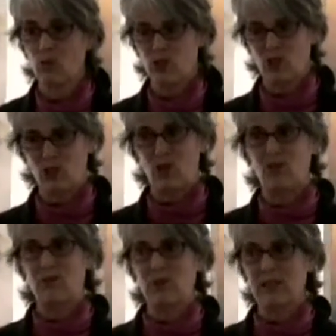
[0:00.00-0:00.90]
which are
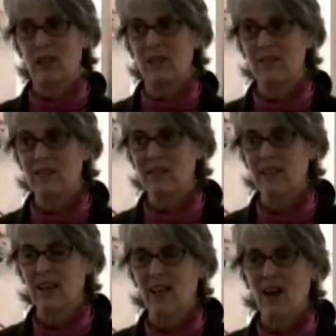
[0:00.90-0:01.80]
grown for
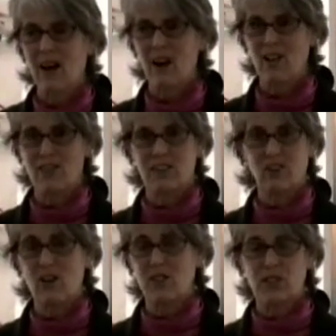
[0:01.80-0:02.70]
McDonald's,
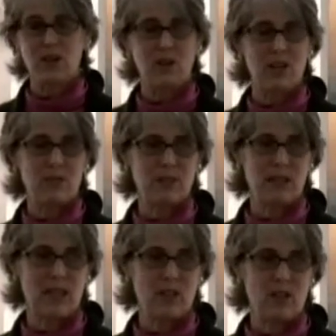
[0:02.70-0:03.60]
they're all the same kind of
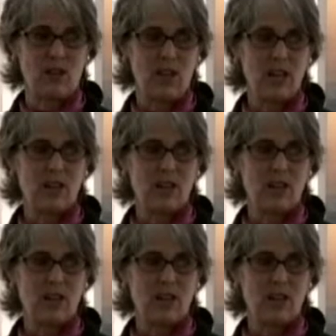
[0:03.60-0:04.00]
potato.